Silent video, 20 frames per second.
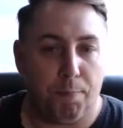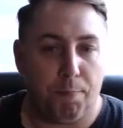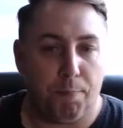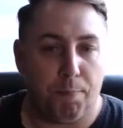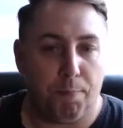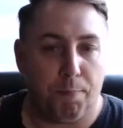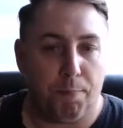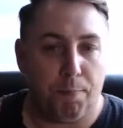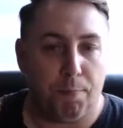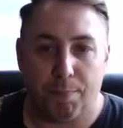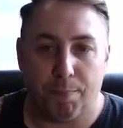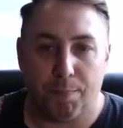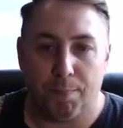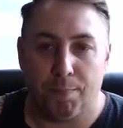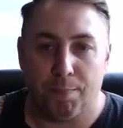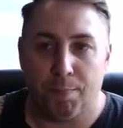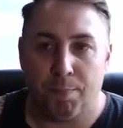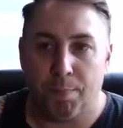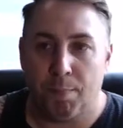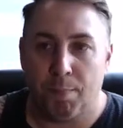
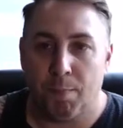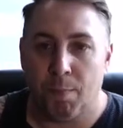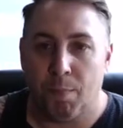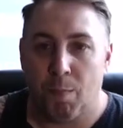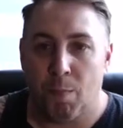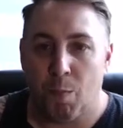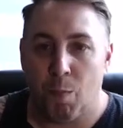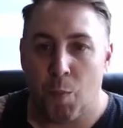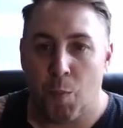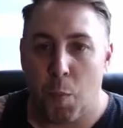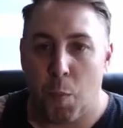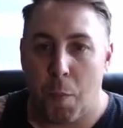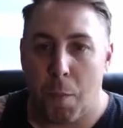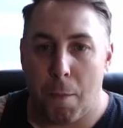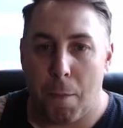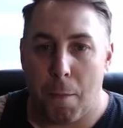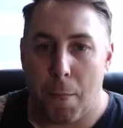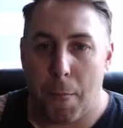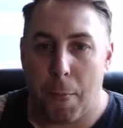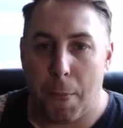
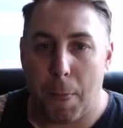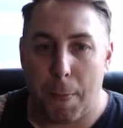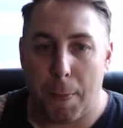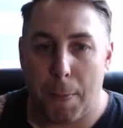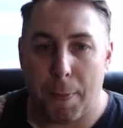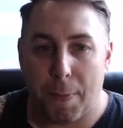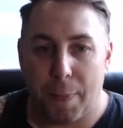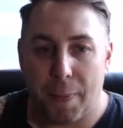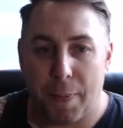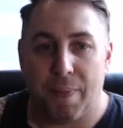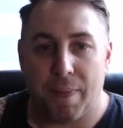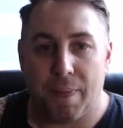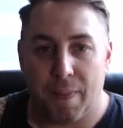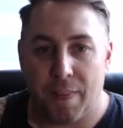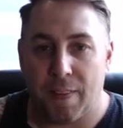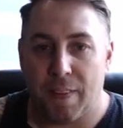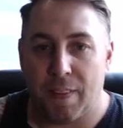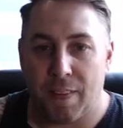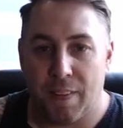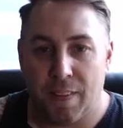
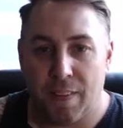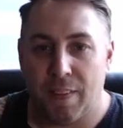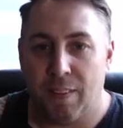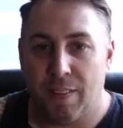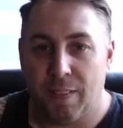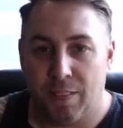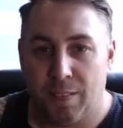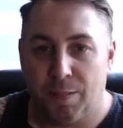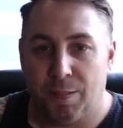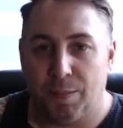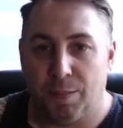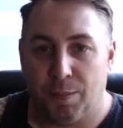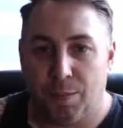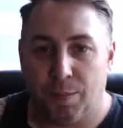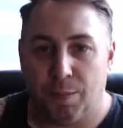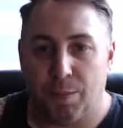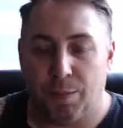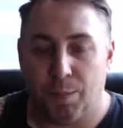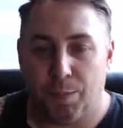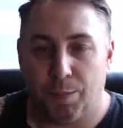
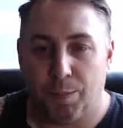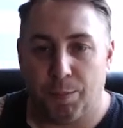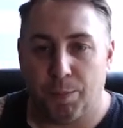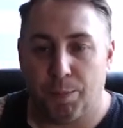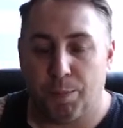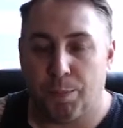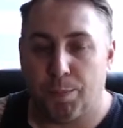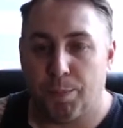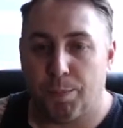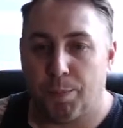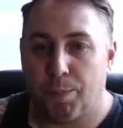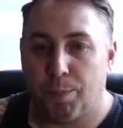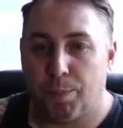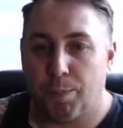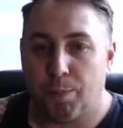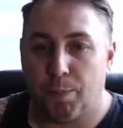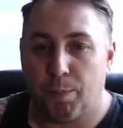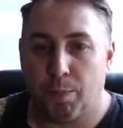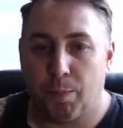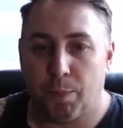
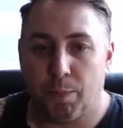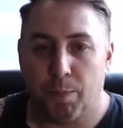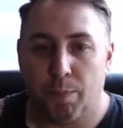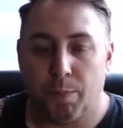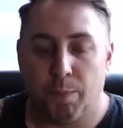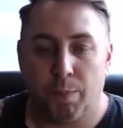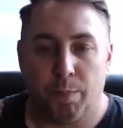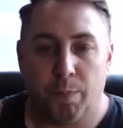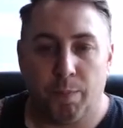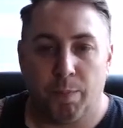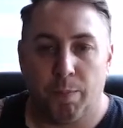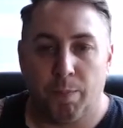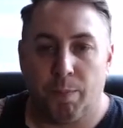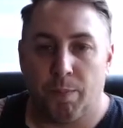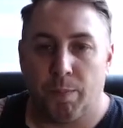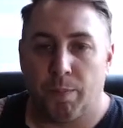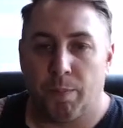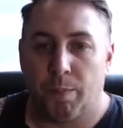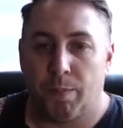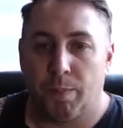
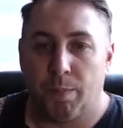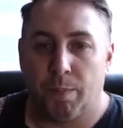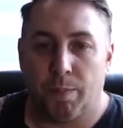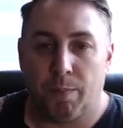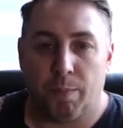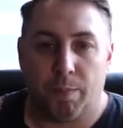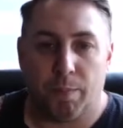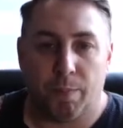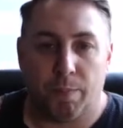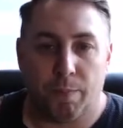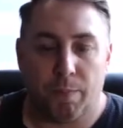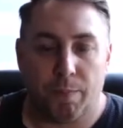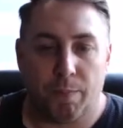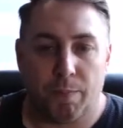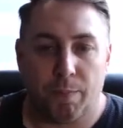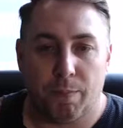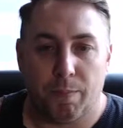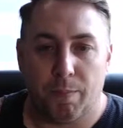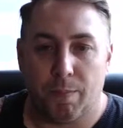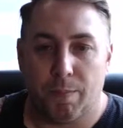
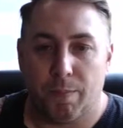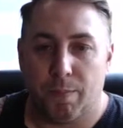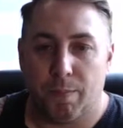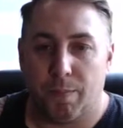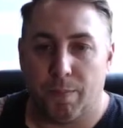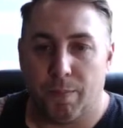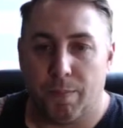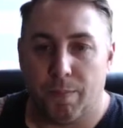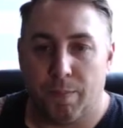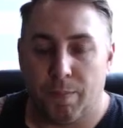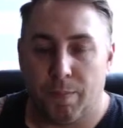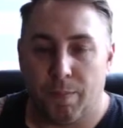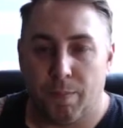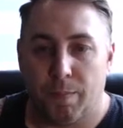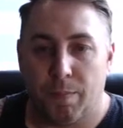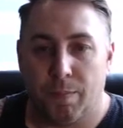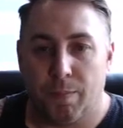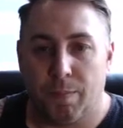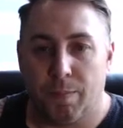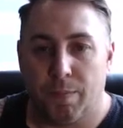No words are spoken by the person on screen.